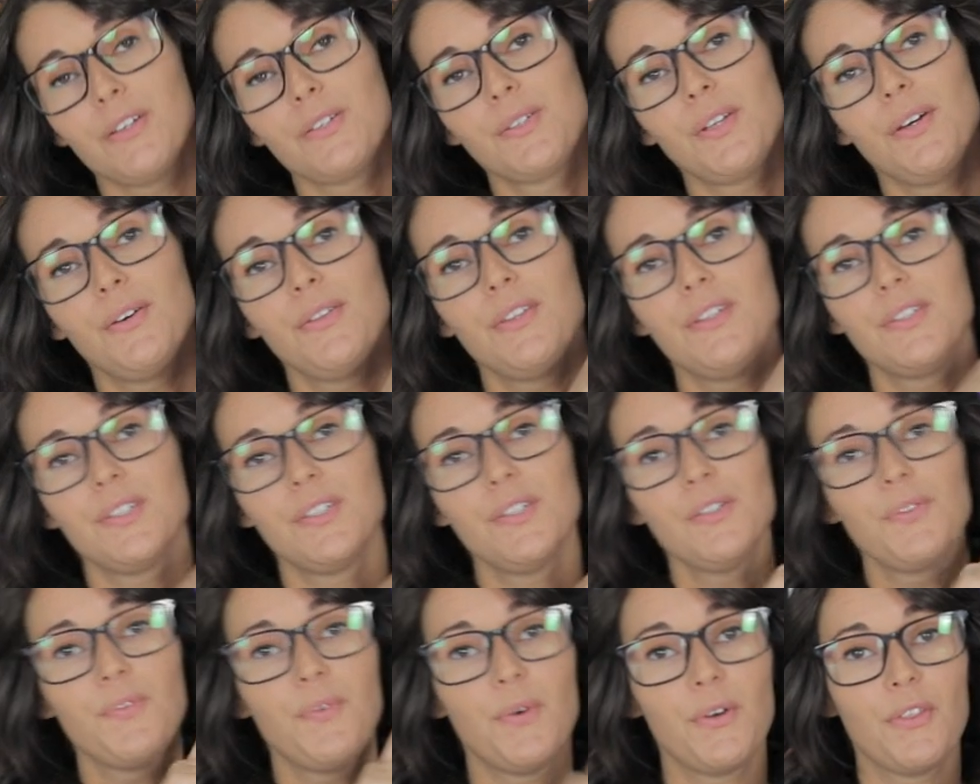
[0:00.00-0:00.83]
So this
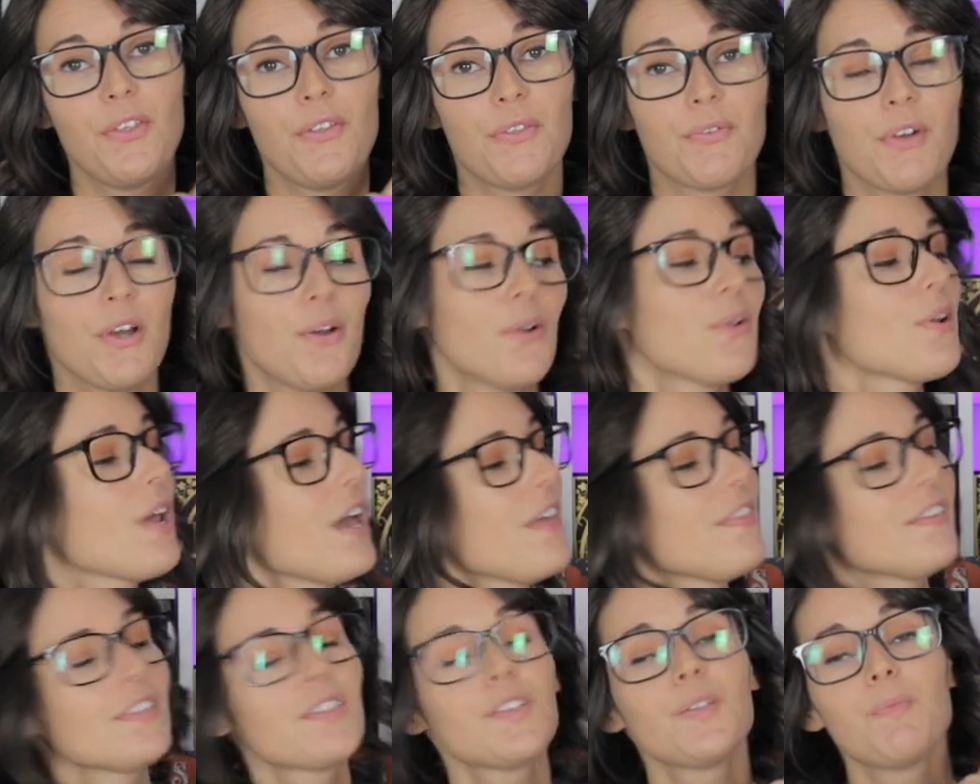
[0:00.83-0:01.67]
is For the Throne,
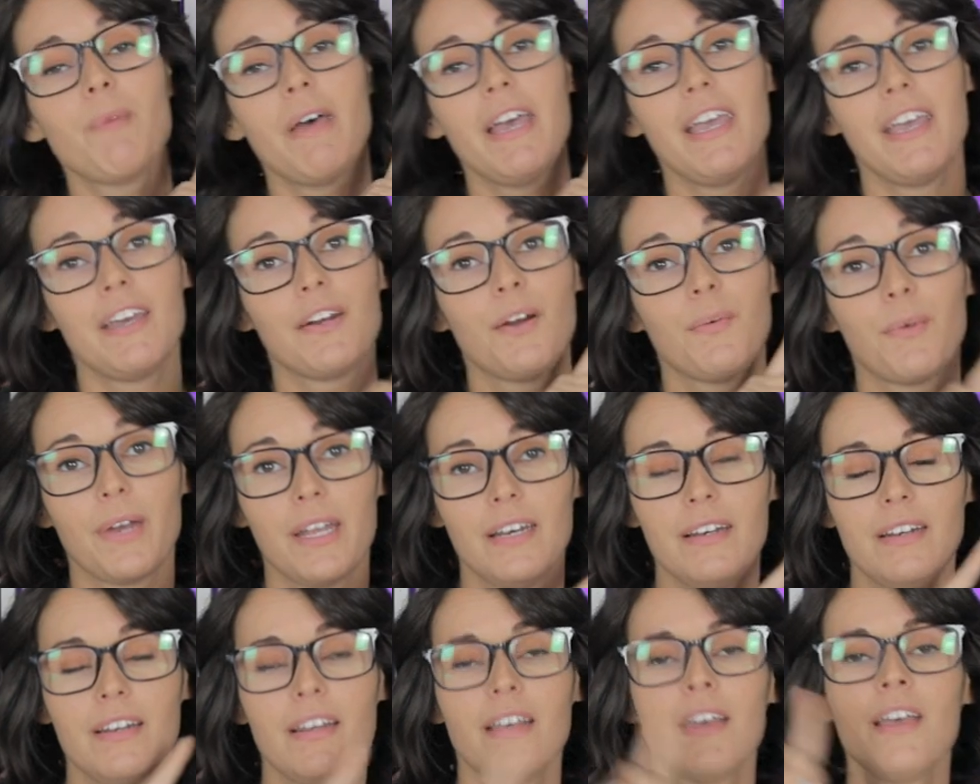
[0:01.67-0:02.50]
and this is by Hanna
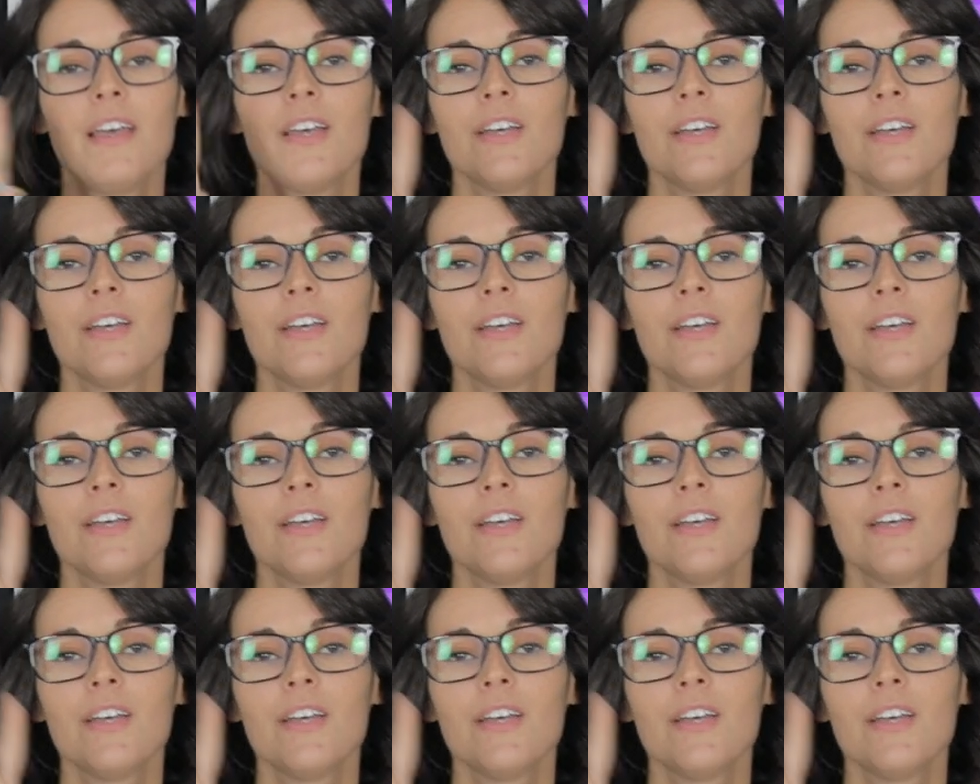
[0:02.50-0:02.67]
Whitten.